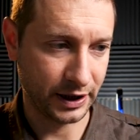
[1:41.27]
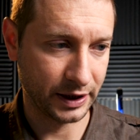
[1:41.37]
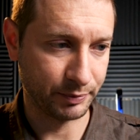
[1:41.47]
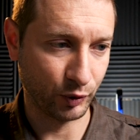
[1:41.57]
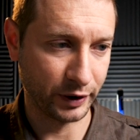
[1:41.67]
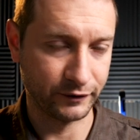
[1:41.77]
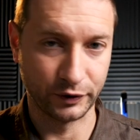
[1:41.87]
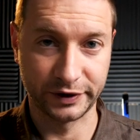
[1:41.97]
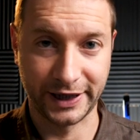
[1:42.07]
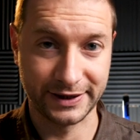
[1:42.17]
endpoint
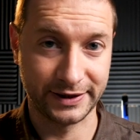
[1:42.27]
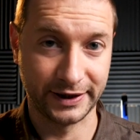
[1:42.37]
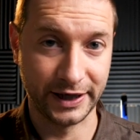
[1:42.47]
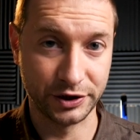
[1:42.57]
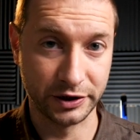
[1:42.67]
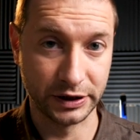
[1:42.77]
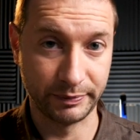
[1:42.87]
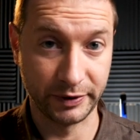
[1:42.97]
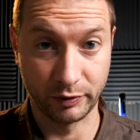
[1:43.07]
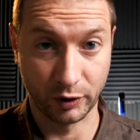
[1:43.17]
for testing H T T
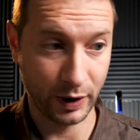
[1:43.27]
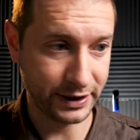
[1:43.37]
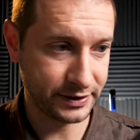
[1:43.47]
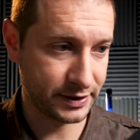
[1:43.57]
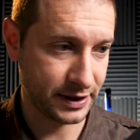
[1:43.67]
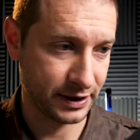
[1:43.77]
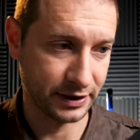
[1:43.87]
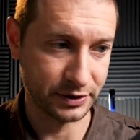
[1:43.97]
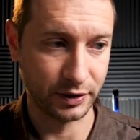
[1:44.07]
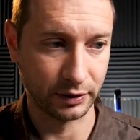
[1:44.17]
P requests,
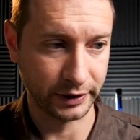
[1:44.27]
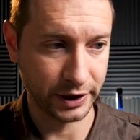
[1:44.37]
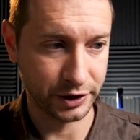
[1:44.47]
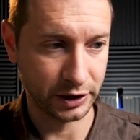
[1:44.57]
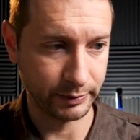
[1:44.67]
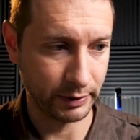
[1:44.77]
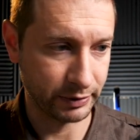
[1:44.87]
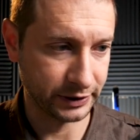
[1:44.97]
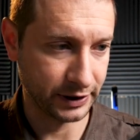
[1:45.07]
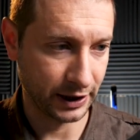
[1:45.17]
and it's called h t t p
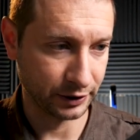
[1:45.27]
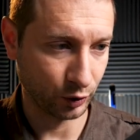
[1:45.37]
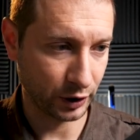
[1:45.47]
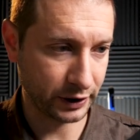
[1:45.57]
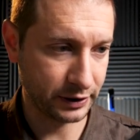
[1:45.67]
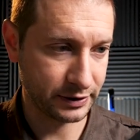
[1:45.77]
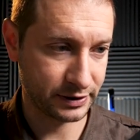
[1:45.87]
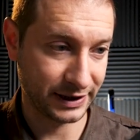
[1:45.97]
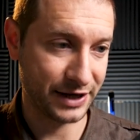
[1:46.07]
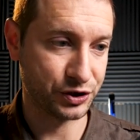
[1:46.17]
bin dot org
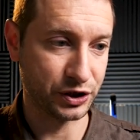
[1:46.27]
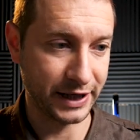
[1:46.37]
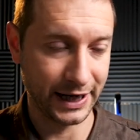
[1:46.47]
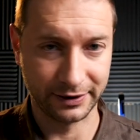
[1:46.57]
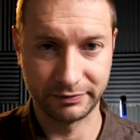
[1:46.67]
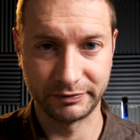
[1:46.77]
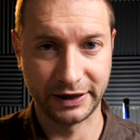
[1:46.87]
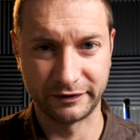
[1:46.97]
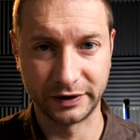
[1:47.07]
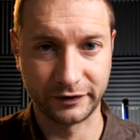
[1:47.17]
slash get. They
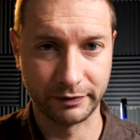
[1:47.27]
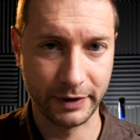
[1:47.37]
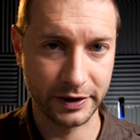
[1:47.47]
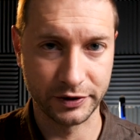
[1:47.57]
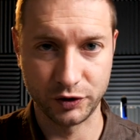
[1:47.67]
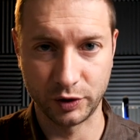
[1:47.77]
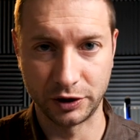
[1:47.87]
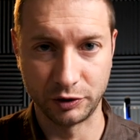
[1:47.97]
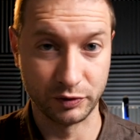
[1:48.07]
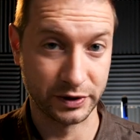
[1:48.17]
have different methods you
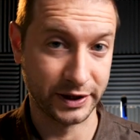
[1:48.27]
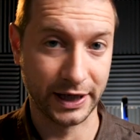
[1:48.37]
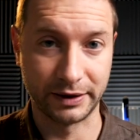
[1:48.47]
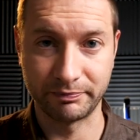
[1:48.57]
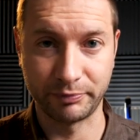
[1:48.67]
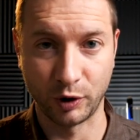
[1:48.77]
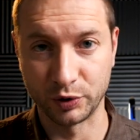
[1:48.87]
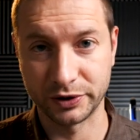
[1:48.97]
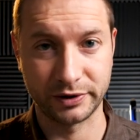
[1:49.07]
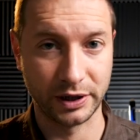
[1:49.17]
can use, get,
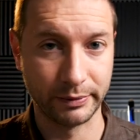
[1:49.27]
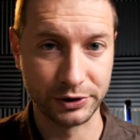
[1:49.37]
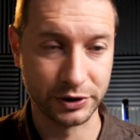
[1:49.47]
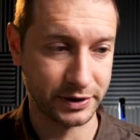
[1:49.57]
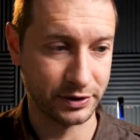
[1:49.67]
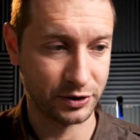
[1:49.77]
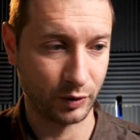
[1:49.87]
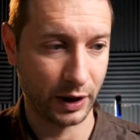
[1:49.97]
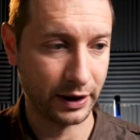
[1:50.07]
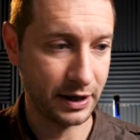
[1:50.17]
post, images, and
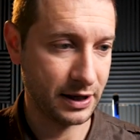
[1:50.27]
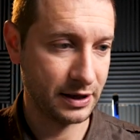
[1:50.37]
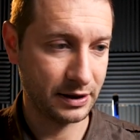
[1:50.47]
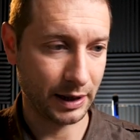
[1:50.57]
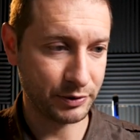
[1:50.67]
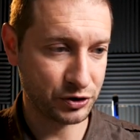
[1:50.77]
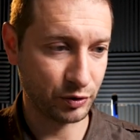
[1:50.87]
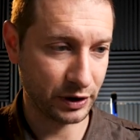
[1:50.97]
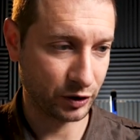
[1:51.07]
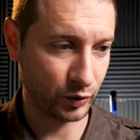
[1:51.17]
so on. I'm just
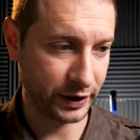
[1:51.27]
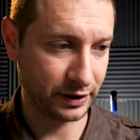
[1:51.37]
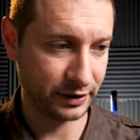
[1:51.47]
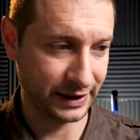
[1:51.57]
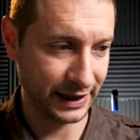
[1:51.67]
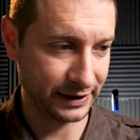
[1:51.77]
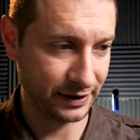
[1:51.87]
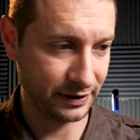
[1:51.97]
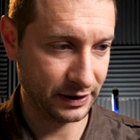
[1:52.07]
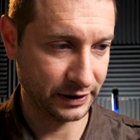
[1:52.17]
doing a quick get
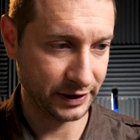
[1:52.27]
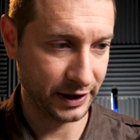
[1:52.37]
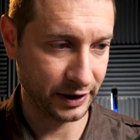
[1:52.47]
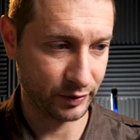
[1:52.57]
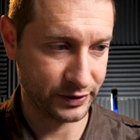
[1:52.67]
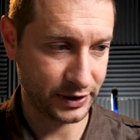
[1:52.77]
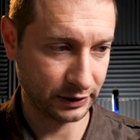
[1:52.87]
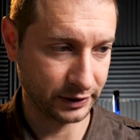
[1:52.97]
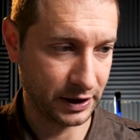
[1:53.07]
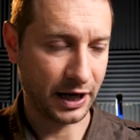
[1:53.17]
here and getting a
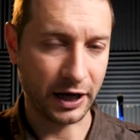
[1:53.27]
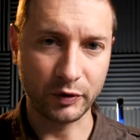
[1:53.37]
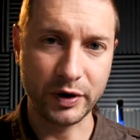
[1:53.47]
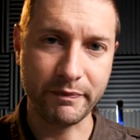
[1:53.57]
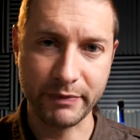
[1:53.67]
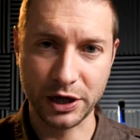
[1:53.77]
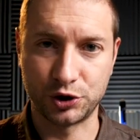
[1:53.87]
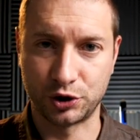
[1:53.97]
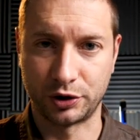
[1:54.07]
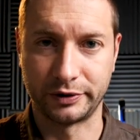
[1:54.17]
result. How do we
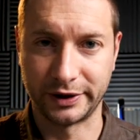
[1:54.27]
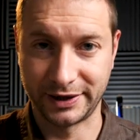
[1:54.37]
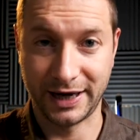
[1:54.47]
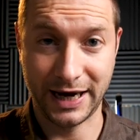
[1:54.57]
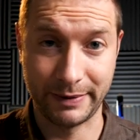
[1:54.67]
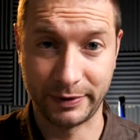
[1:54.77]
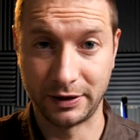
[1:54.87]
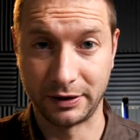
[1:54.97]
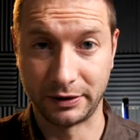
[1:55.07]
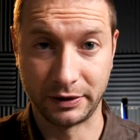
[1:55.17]
measure the time
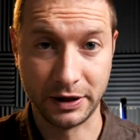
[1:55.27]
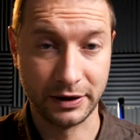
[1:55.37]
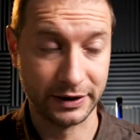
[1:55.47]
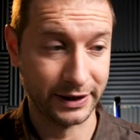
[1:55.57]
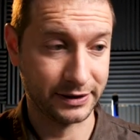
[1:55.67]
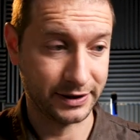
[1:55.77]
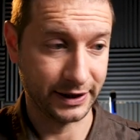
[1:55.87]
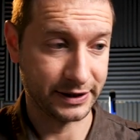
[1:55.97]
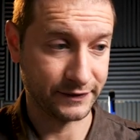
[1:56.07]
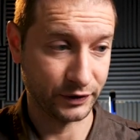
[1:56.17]
here that it
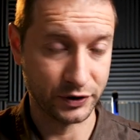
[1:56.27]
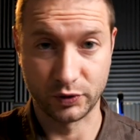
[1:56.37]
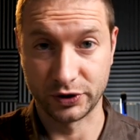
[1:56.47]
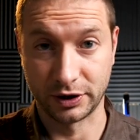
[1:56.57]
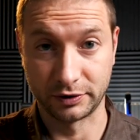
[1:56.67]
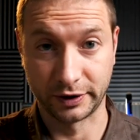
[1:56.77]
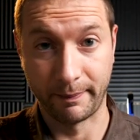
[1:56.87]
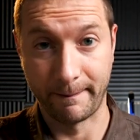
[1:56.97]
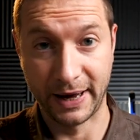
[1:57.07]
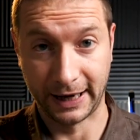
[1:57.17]
takes for this result to
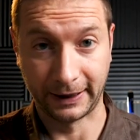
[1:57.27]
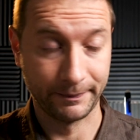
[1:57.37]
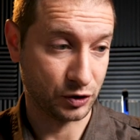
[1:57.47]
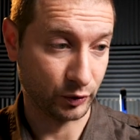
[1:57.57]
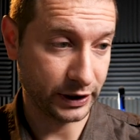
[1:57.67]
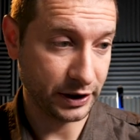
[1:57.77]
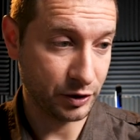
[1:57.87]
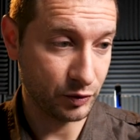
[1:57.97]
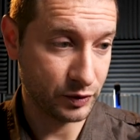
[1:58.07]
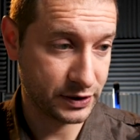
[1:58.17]
come back? So we're gonna
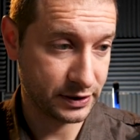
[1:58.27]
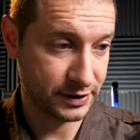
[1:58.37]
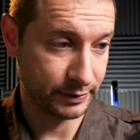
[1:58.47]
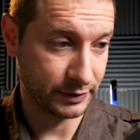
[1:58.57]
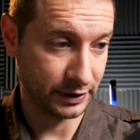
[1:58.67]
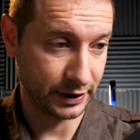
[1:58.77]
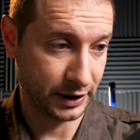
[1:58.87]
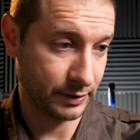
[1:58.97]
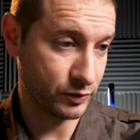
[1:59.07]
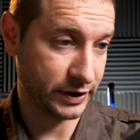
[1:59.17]
use something
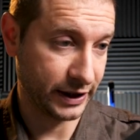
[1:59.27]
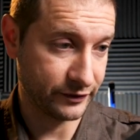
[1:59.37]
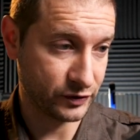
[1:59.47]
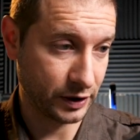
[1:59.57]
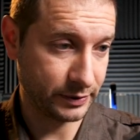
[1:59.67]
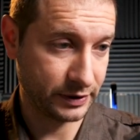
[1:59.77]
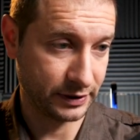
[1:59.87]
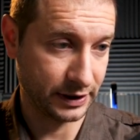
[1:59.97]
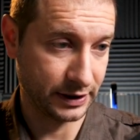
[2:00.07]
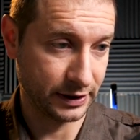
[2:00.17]
that comes with NativeScript,
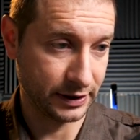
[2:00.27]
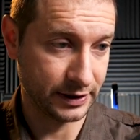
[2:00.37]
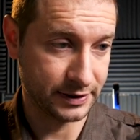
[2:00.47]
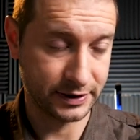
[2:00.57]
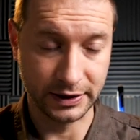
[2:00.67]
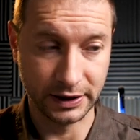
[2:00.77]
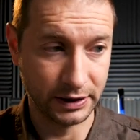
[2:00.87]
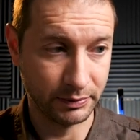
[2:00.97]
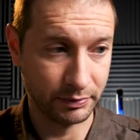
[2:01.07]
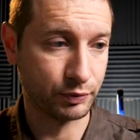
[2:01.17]
and it's
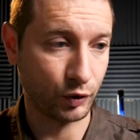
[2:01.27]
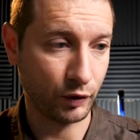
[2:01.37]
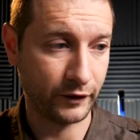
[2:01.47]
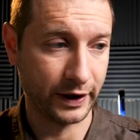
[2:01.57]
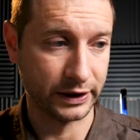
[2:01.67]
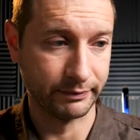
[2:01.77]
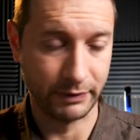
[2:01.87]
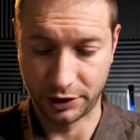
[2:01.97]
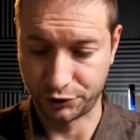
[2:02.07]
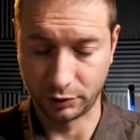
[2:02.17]
the profiling
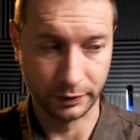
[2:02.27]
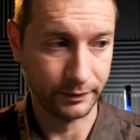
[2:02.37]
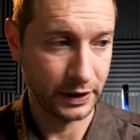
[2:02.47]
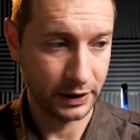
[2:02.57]
module.